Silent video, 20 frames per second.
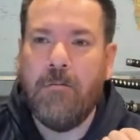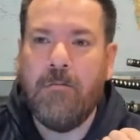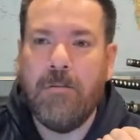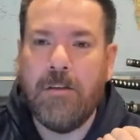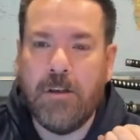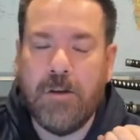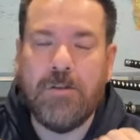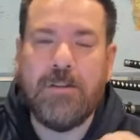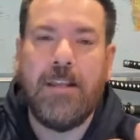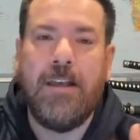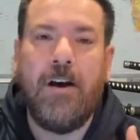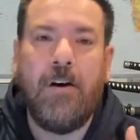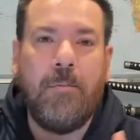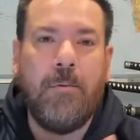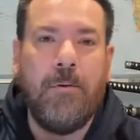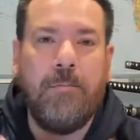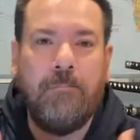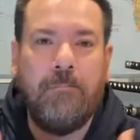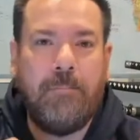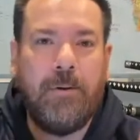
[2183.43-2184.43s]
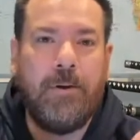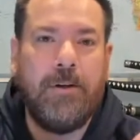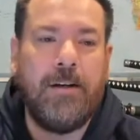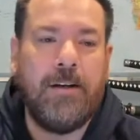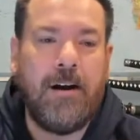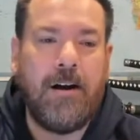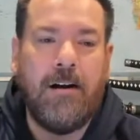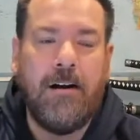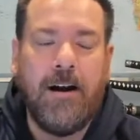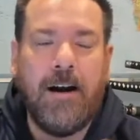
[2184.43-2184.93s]
use the help in
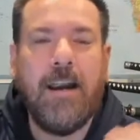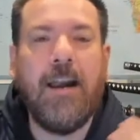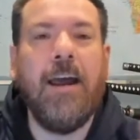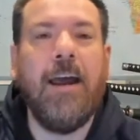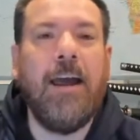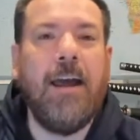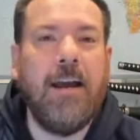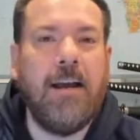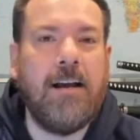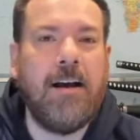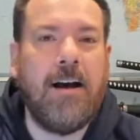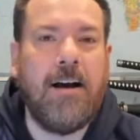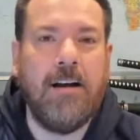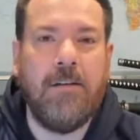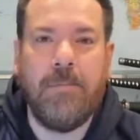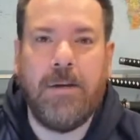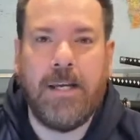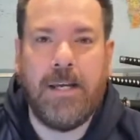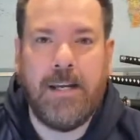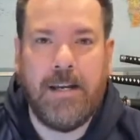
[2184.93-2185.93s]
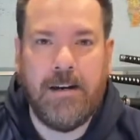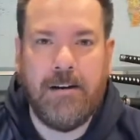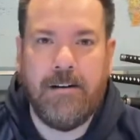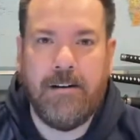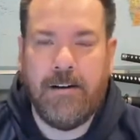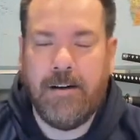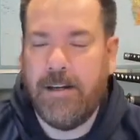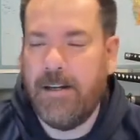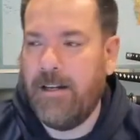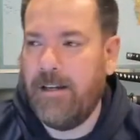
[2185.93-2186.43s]
building our economy
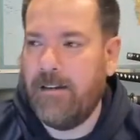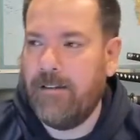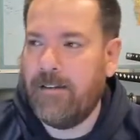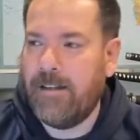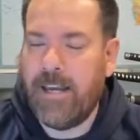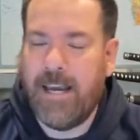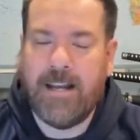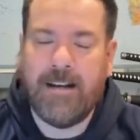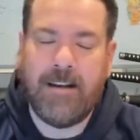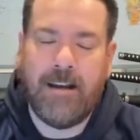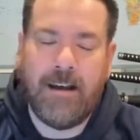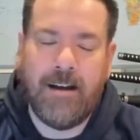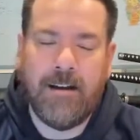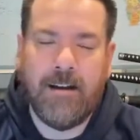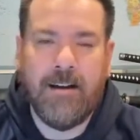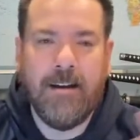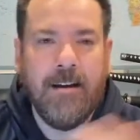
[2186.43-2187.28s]
here in Kenya.